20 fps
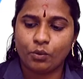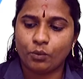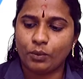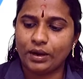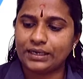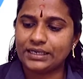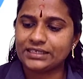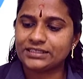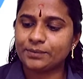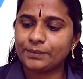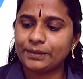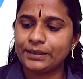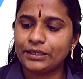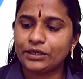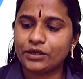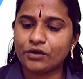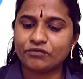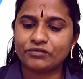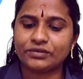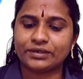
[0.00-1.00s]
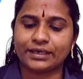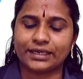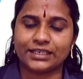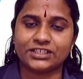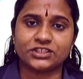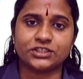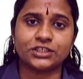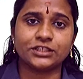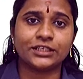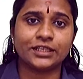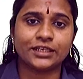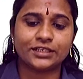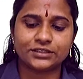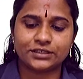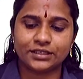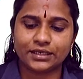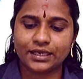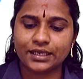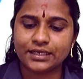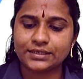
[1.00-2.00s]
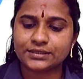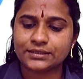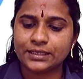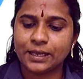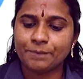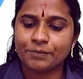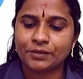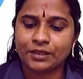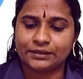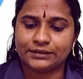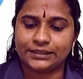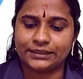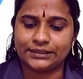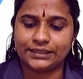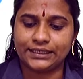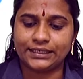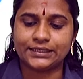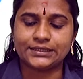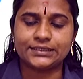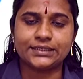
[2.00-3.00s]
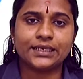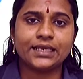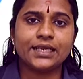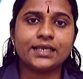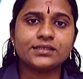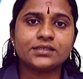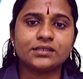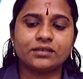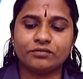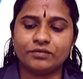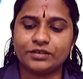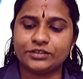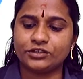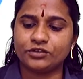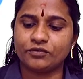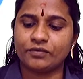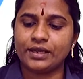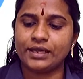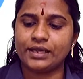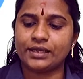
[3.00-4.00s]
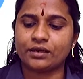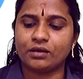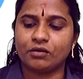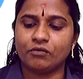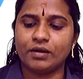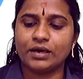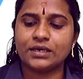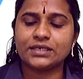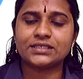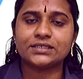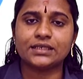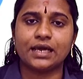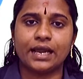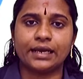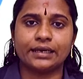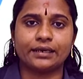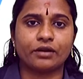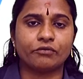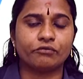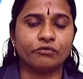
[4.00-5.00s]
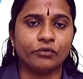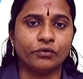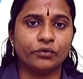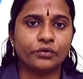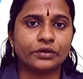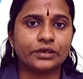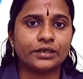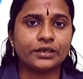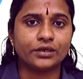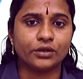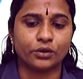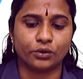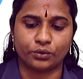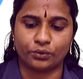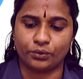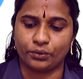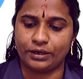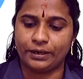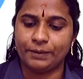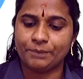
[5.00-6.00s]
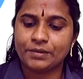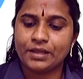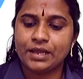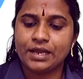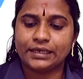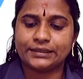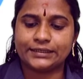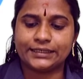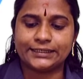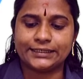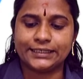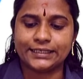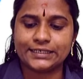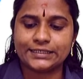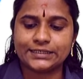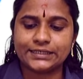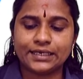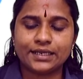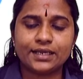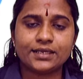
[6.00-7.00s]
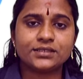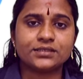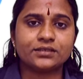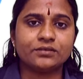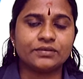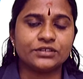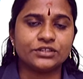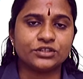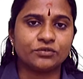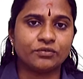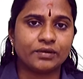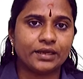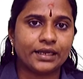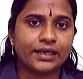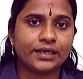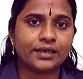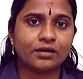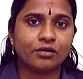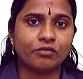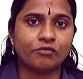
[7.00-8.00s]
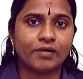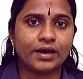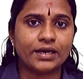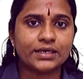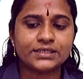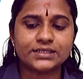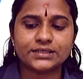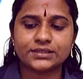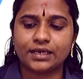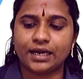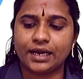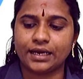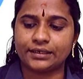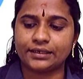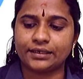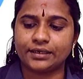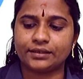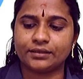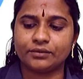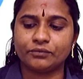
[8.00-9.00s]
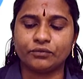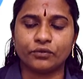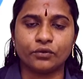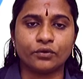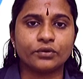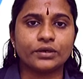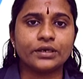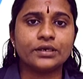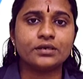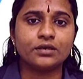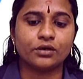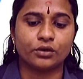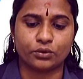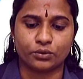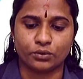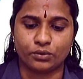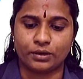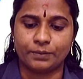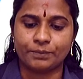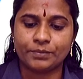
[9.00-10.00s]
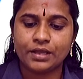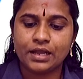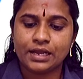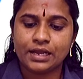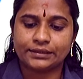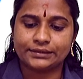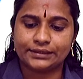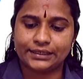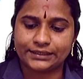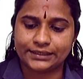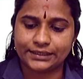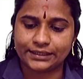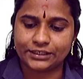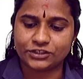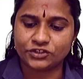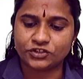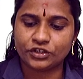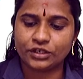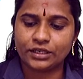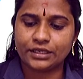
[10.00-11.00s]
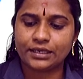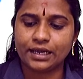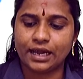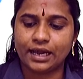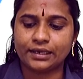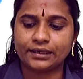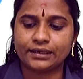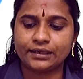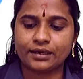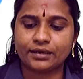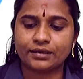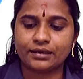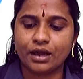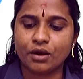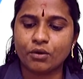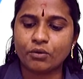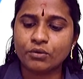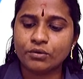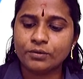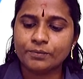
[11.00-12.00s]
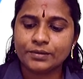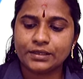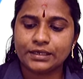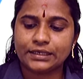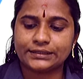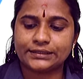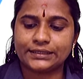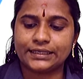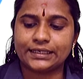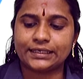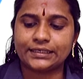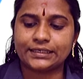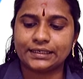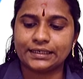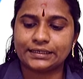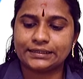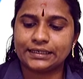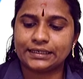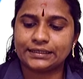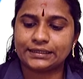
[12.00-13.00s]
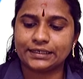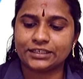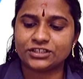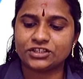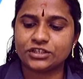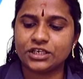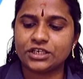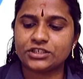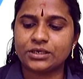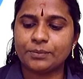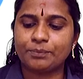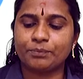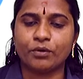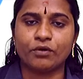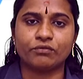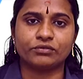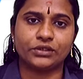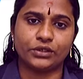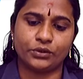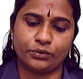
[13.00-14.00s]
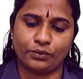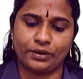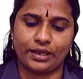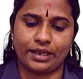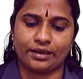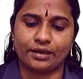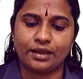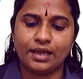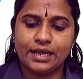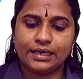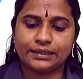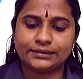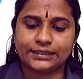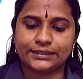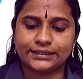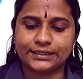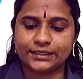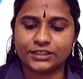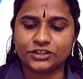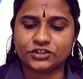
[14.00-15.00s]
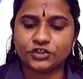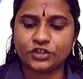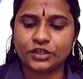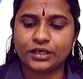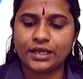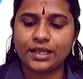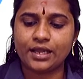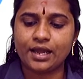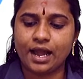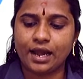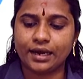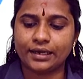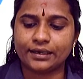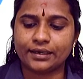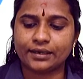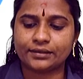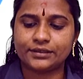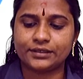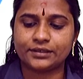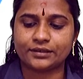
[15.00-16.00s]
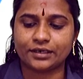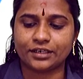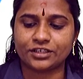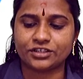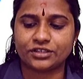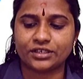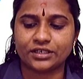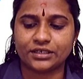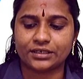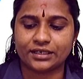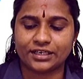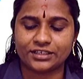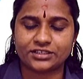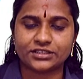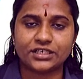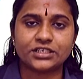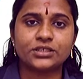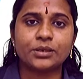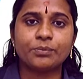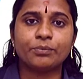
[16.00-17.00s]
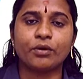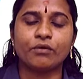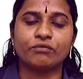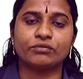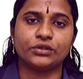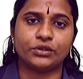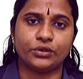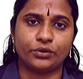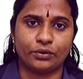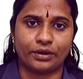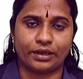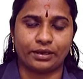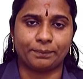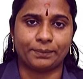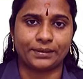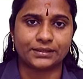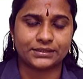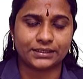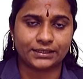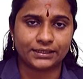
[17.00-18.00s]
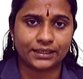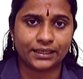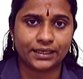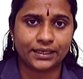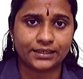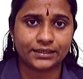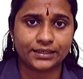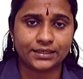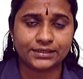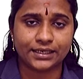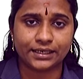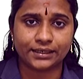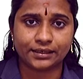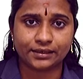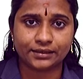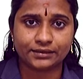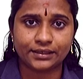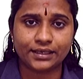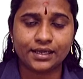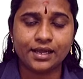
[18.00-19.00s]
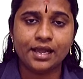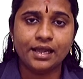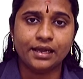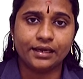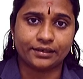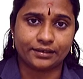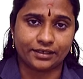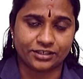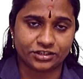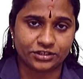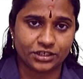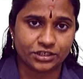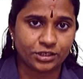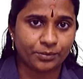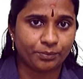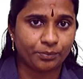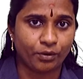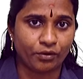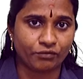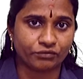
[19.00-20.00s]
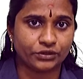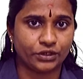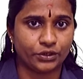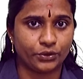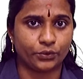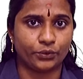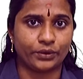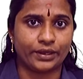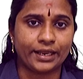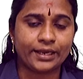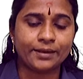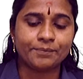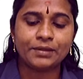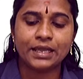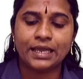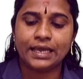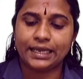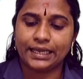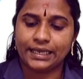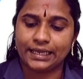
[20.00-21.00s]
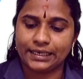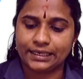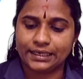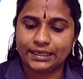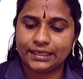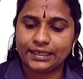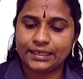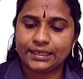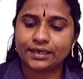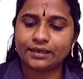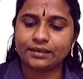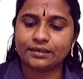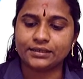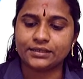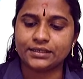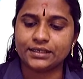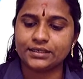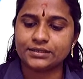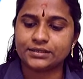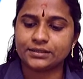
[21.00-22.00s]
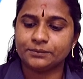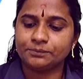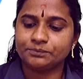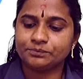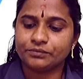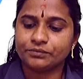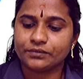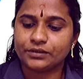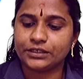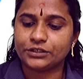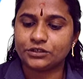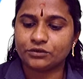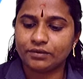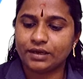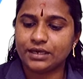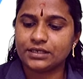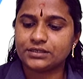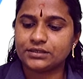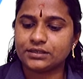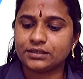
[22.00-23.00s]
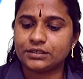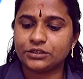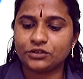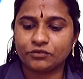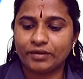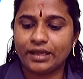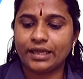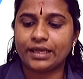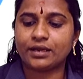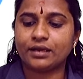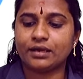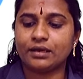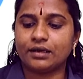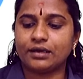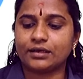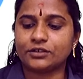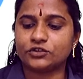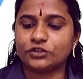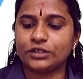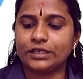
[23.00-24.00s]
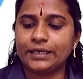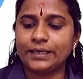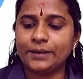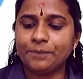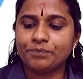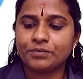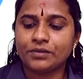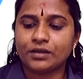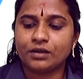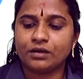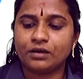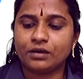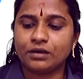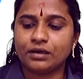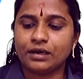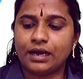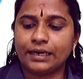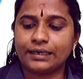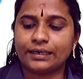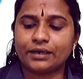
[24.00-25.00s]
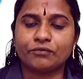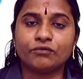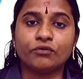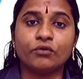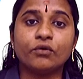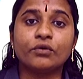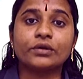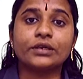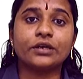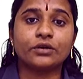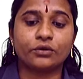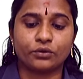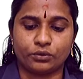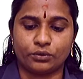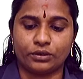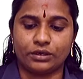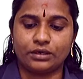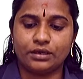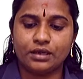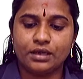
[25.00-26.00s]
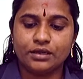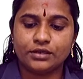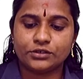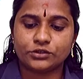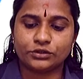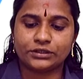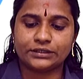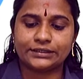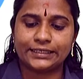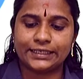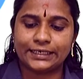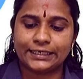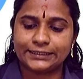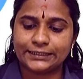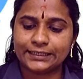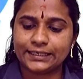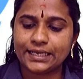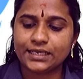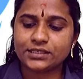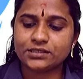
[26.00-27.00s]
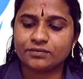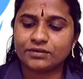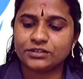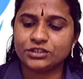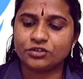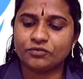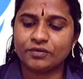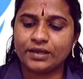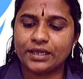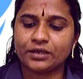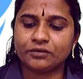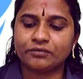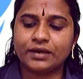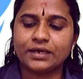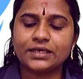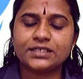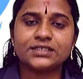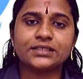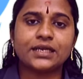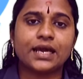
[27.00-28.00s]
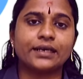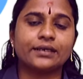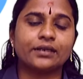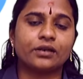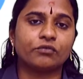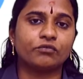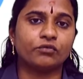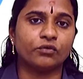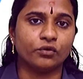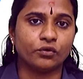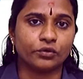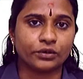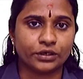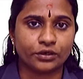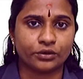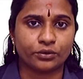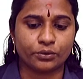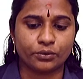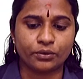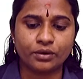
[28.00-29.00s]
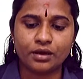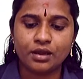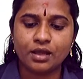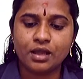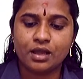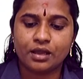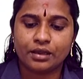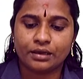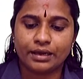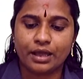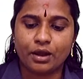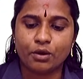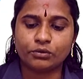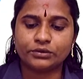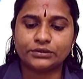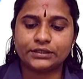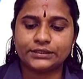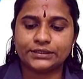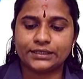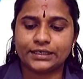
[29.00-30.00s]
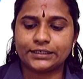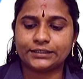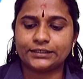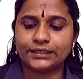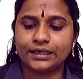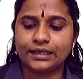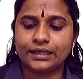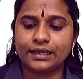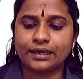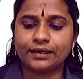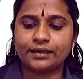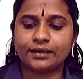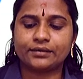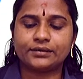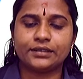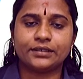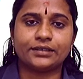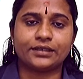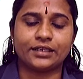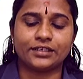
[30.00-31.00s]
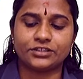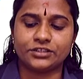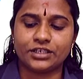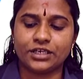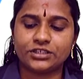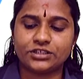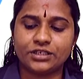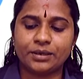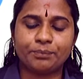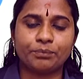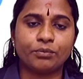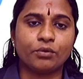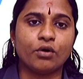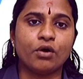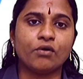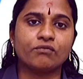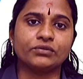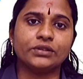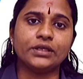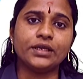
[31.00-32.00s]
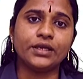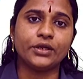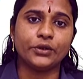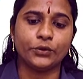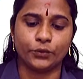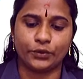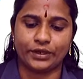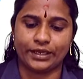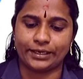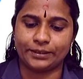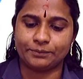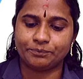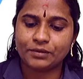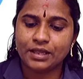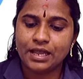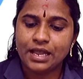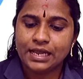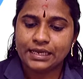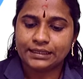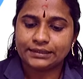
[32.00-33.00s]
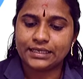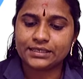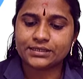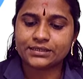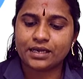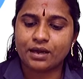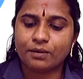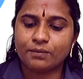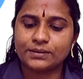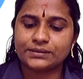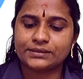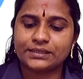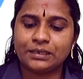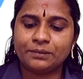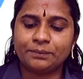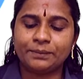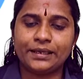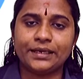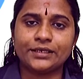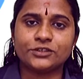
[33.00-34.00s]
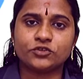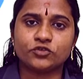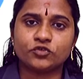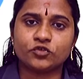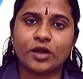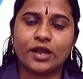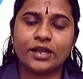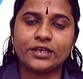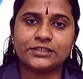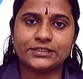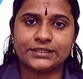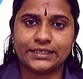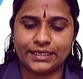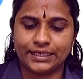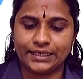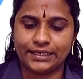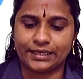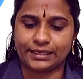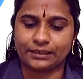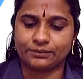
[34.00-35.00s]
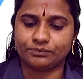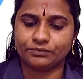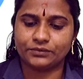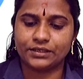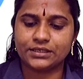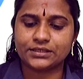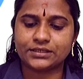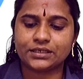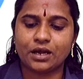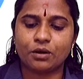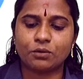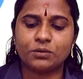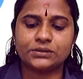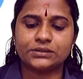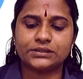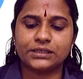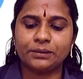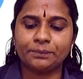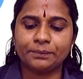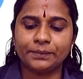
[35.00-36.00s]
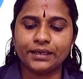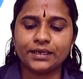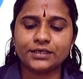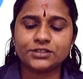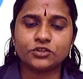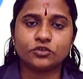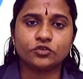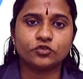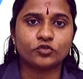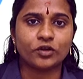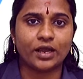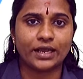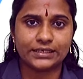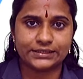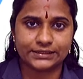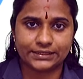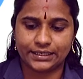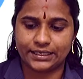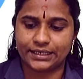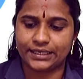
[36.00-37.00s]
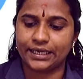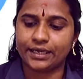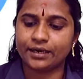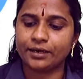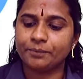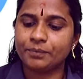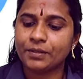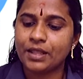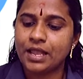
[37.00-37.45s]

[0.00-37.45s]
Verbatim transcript: What is the meaning of trust territories? The territories which were once under foreign rule. The territories which were once under foreign rule. The territory under now Eh, the trusteeship of the UN. The territory under the trusteeship of the UN. Presently, it is under the trusteeship of the UN. Earlier, it is it was it were actually uh, under foreign rule. So the territories which were once under foreign rule, now the territory under the trusteeship of the UN. This council meets twice a year. This council meets twice a year.